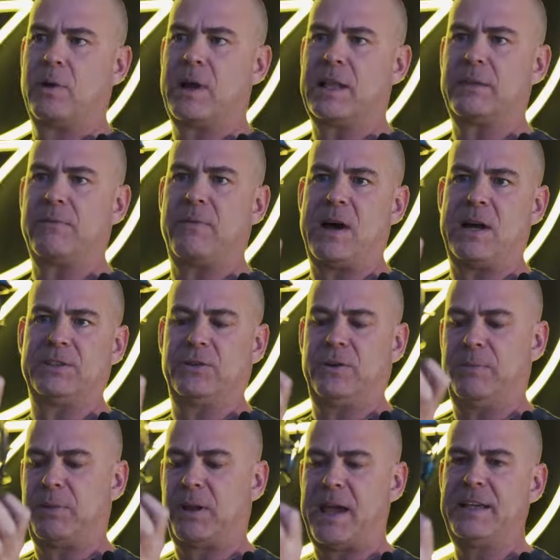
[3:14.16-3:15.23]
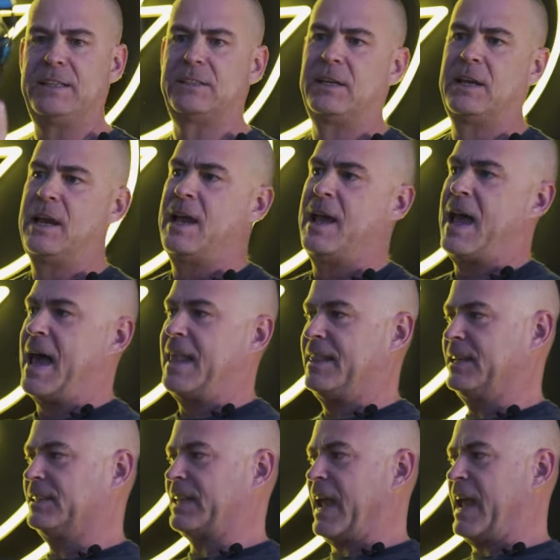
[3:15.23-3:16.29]
got the visor in place at
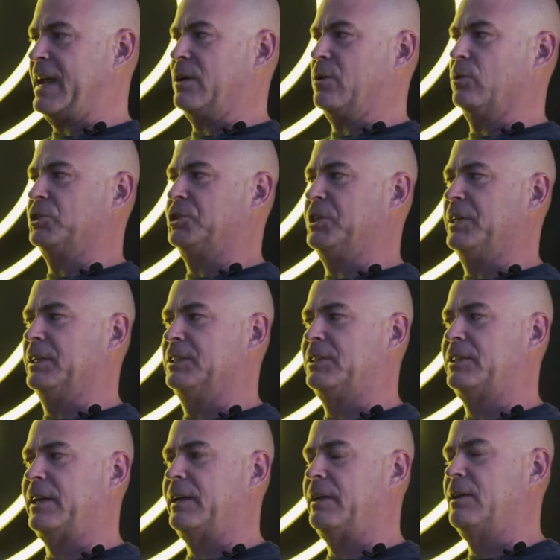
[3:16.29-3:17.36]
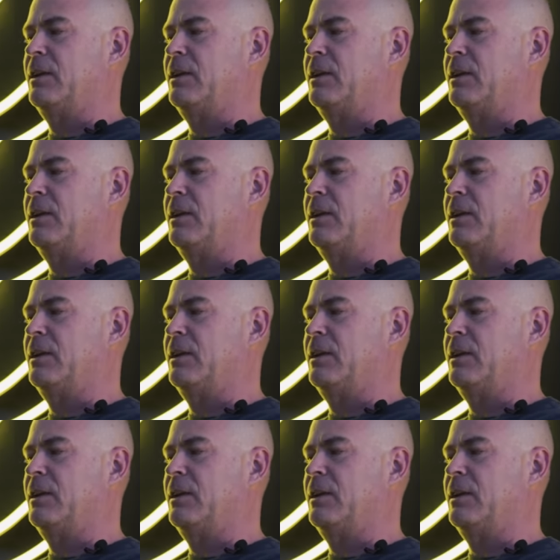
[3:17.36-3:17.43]
this angle, as you can see.